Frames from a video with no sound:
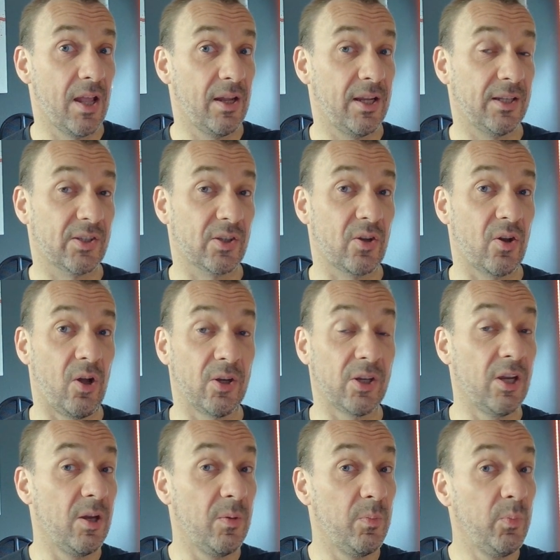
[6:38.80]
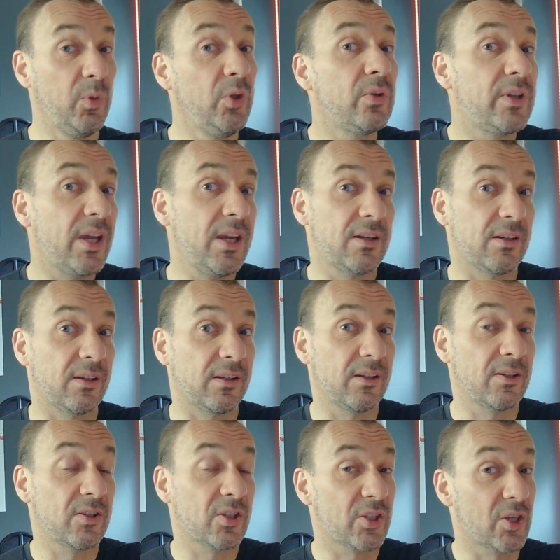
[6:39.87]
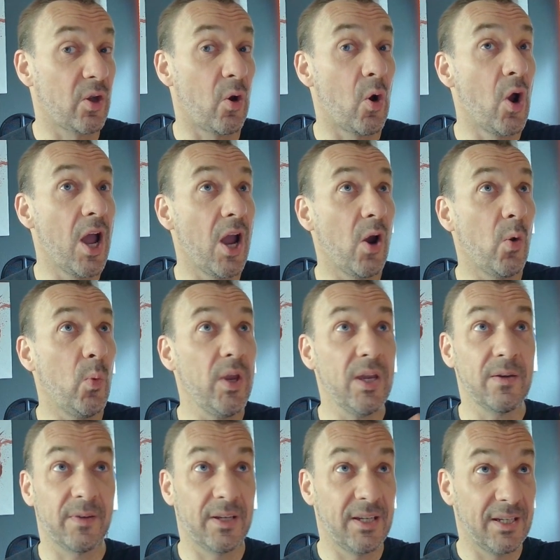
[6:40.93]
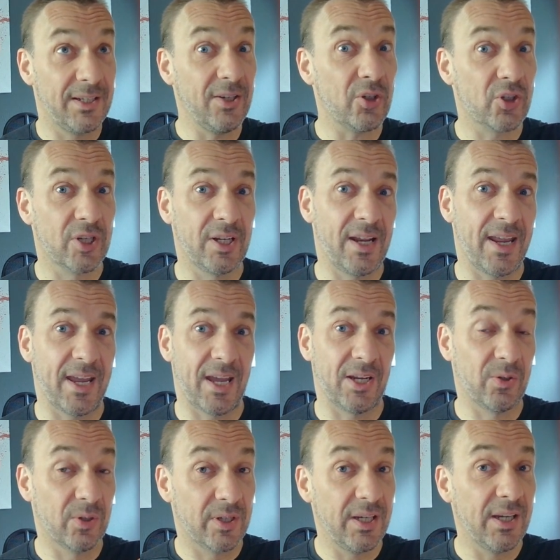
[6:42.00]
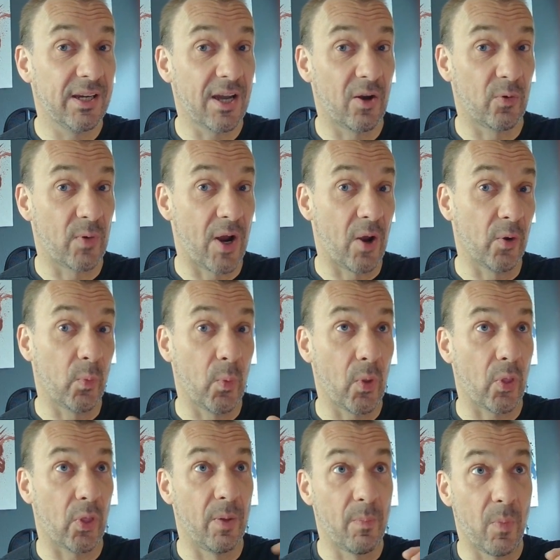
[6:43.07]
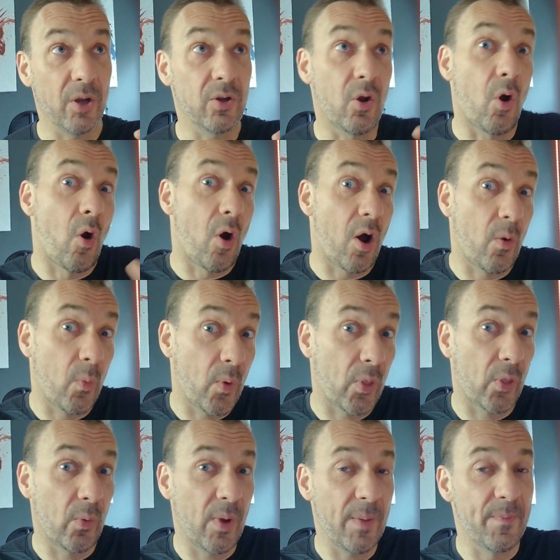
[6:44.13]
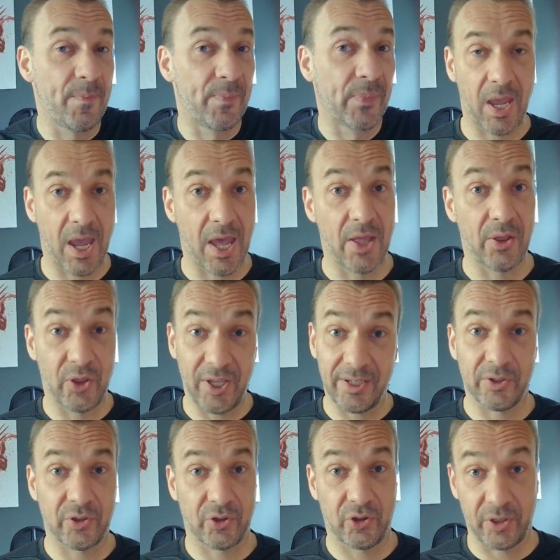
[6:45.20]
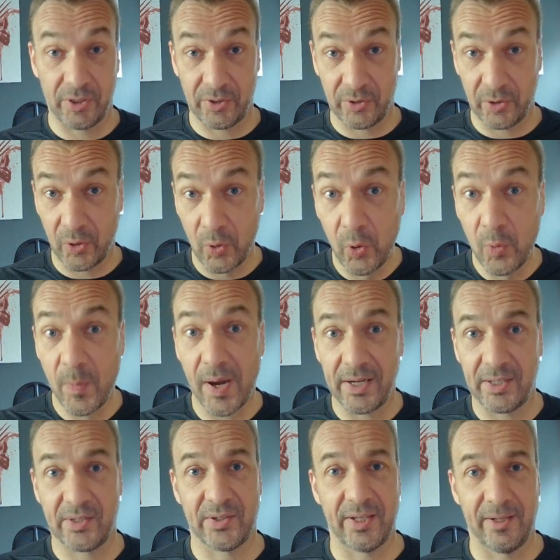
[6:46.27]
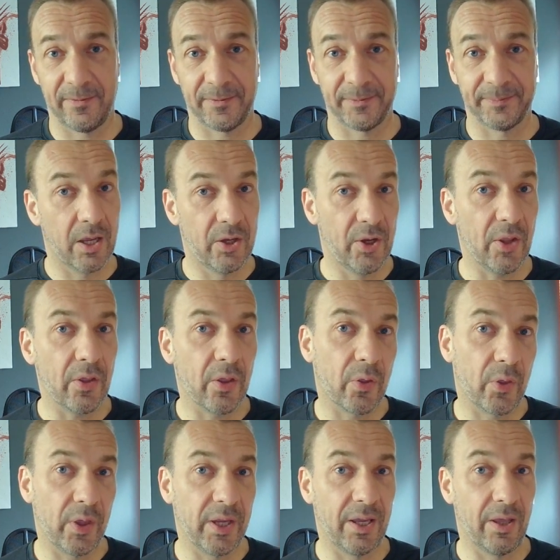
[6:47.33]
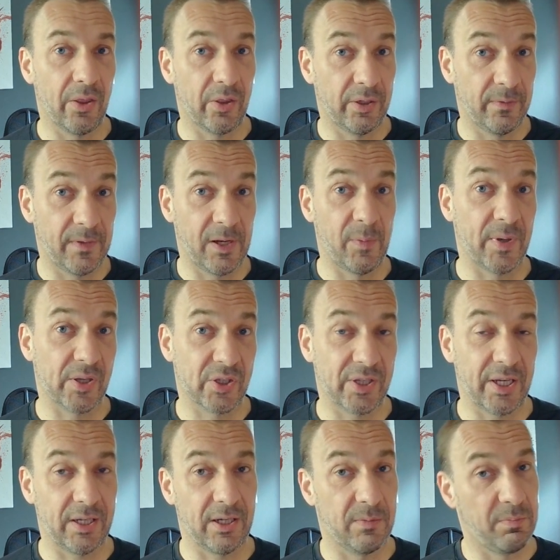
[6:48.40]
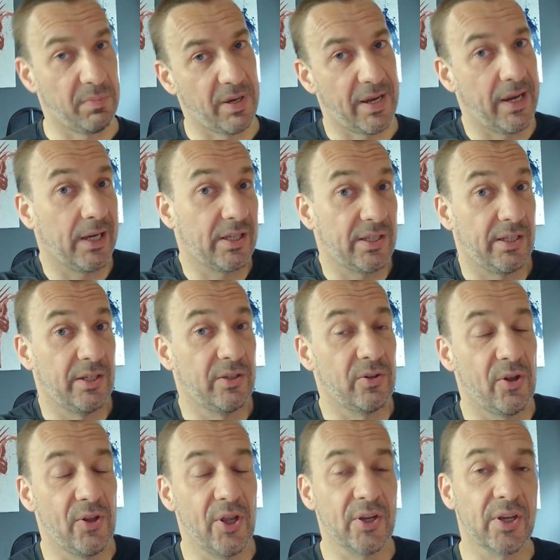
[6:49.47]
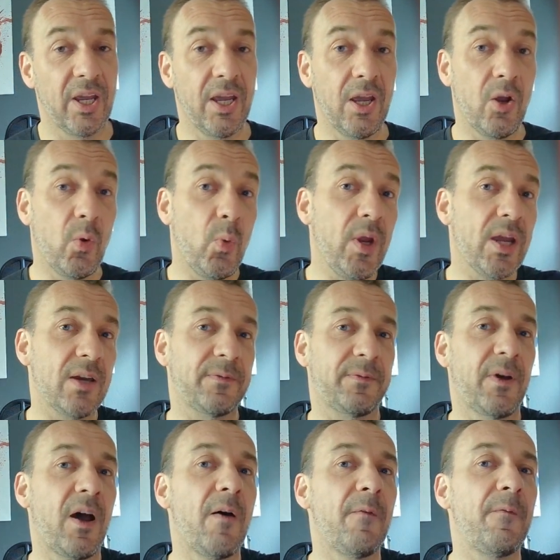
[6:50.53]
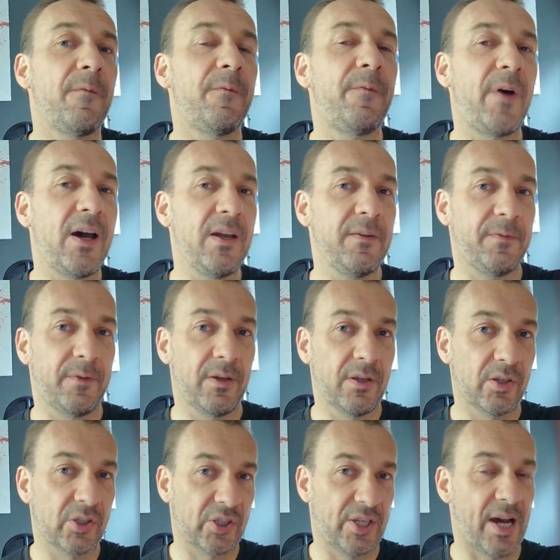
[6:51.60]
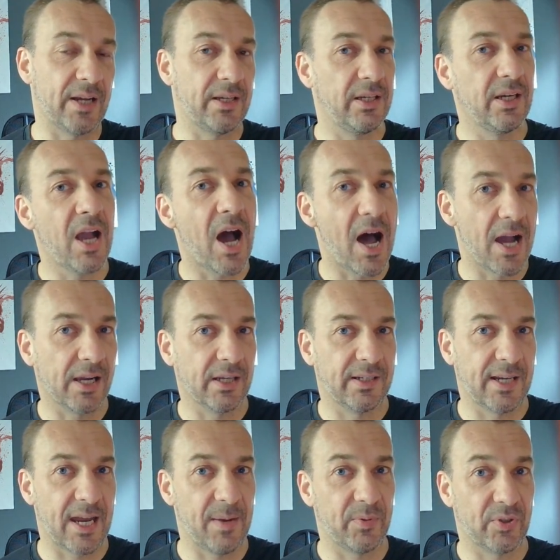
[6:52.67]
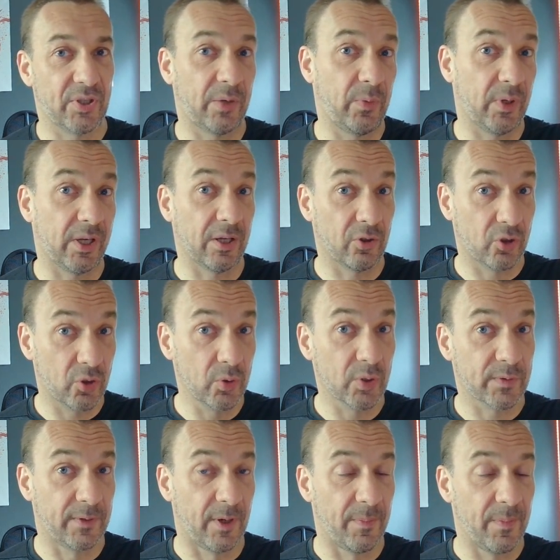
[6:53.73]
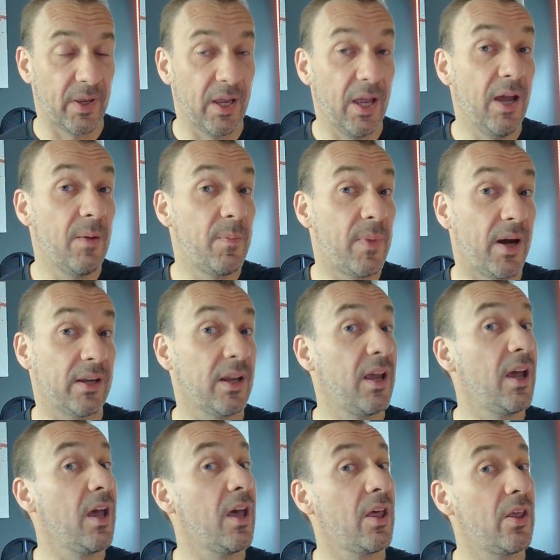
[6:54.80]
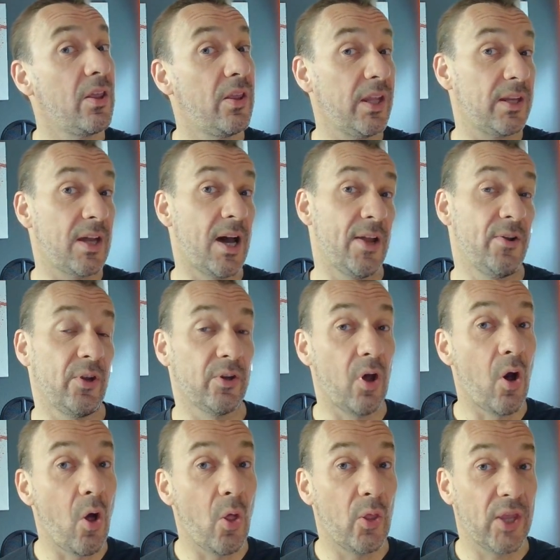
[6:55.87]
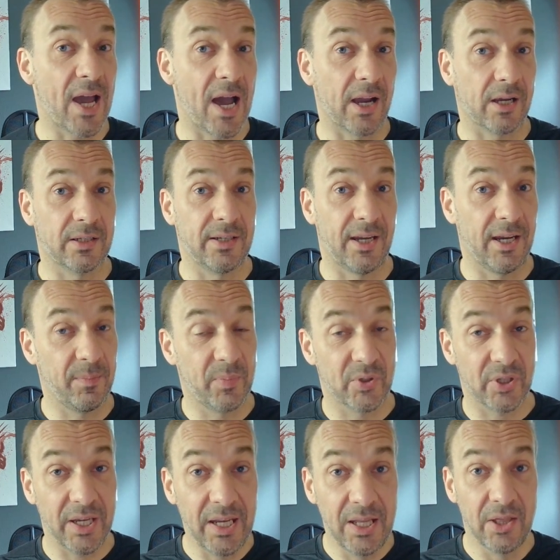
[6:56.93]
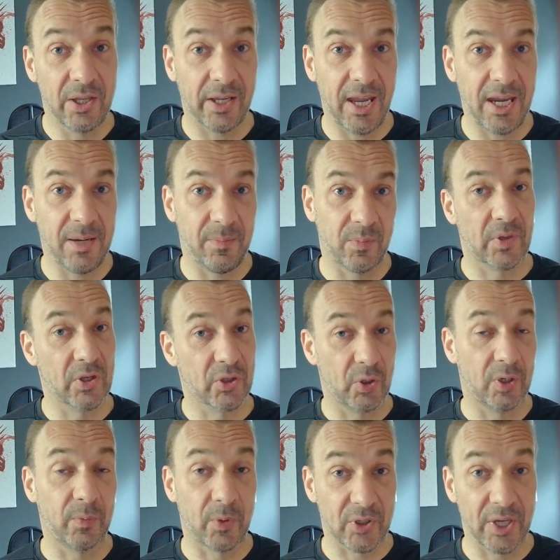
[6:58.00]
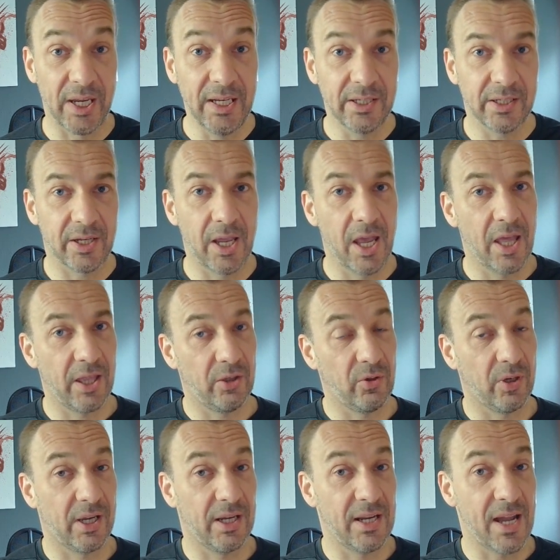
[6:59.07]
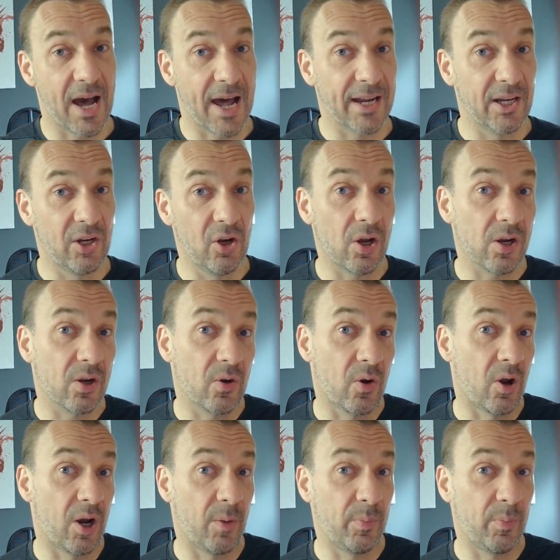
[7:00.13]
that's called Mutator. So we have an additional layer to tinker around with the mod or with the weapon, and that is just cool by itself. Another thing the developer stated, by accident or not, we have 5 starting archetypes that we can choose from, but that are not all the archetypes in the game. So it was hinted that you can unlock or